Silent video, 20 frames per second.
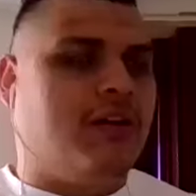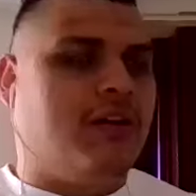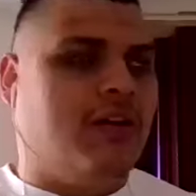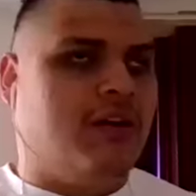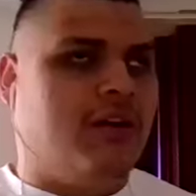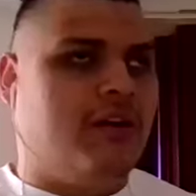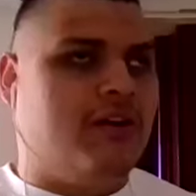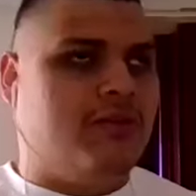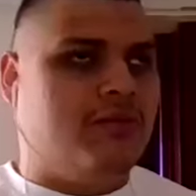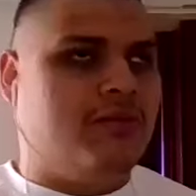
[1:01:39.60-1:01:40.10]

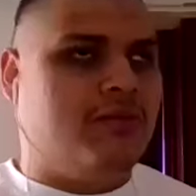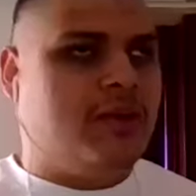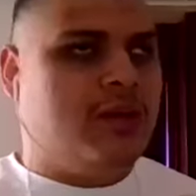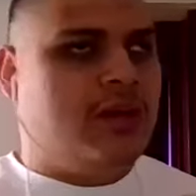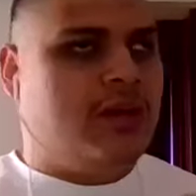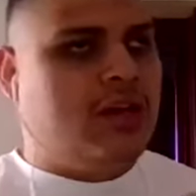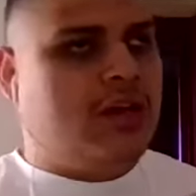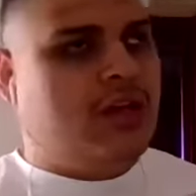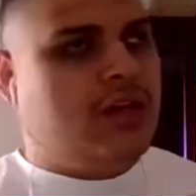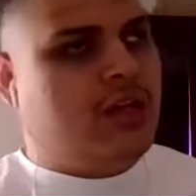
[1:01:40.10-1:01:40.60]
Um,
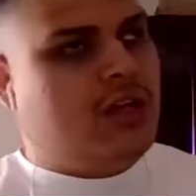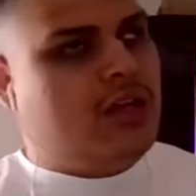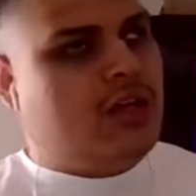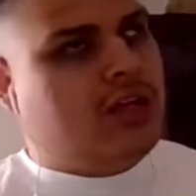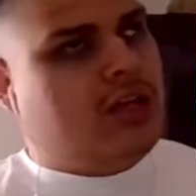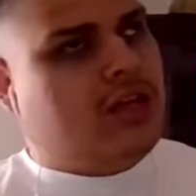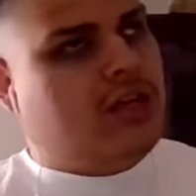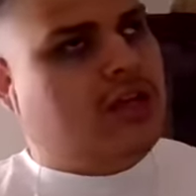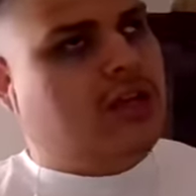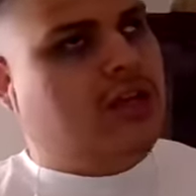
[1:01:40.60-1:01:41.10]

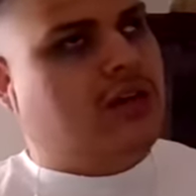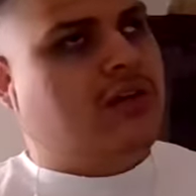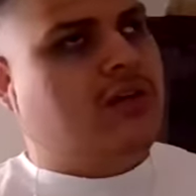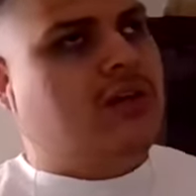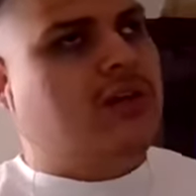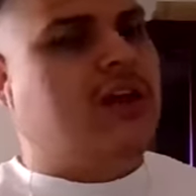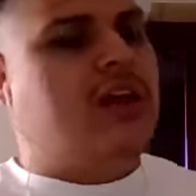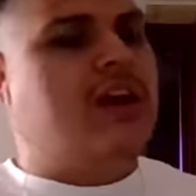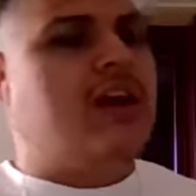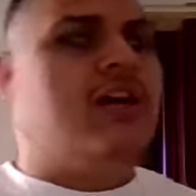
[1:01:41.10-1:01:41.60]

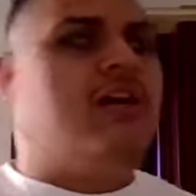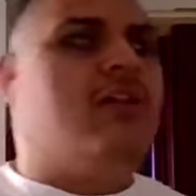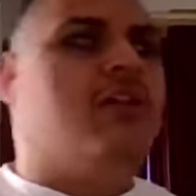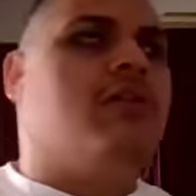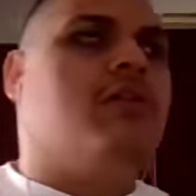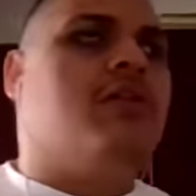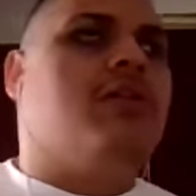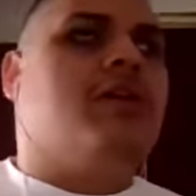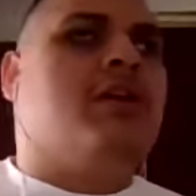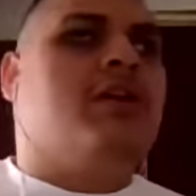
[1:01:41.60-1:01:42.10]

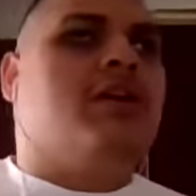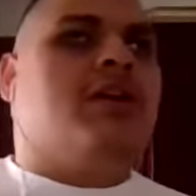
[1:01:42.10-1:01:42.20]
now,